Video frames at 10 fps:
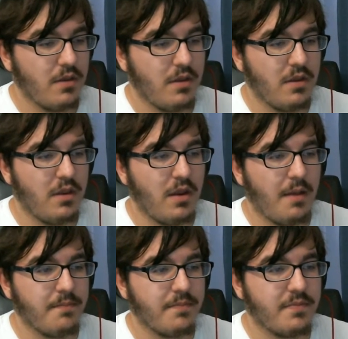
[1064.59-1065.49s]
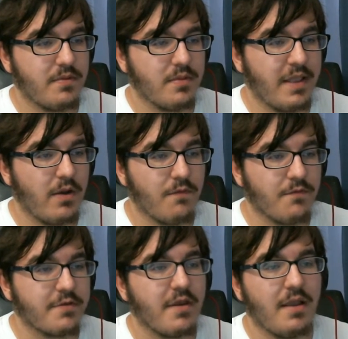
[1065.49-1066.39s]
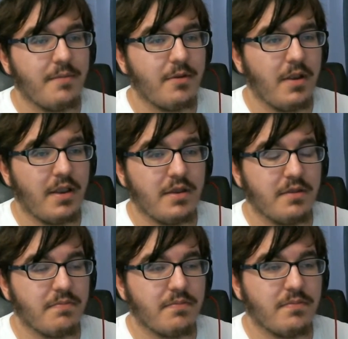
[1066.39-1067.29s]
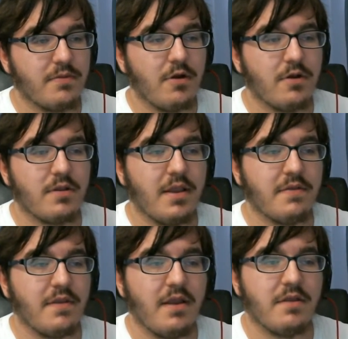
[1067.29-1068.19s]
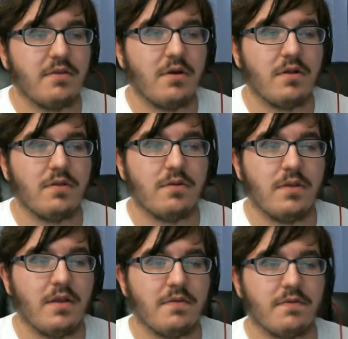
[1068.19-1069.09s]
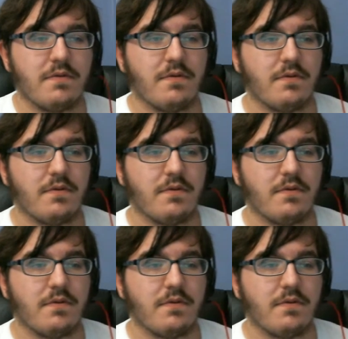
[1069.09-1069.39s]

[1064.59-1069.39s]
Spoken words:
And I'm, like, overtime here. I guess I gotta talk a little less.